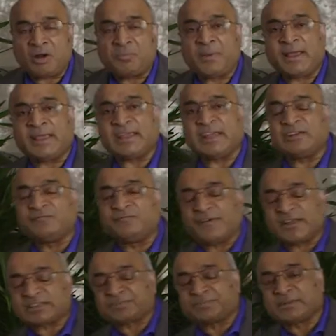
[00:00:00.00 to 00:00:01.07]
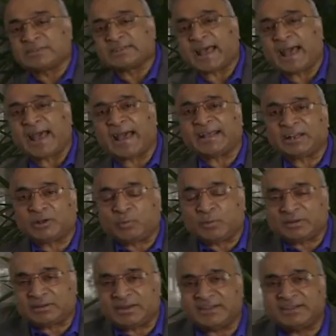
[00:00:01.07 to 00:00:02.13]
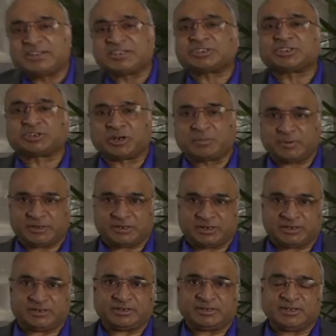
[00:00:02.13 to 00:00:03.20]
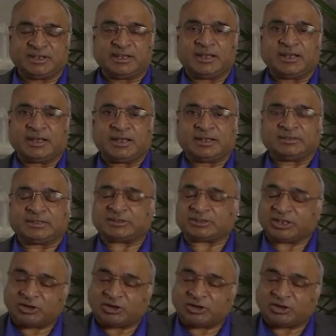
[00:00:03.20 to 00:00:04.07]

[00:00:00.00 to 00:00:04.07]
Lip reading: my investments adequately distributed that they're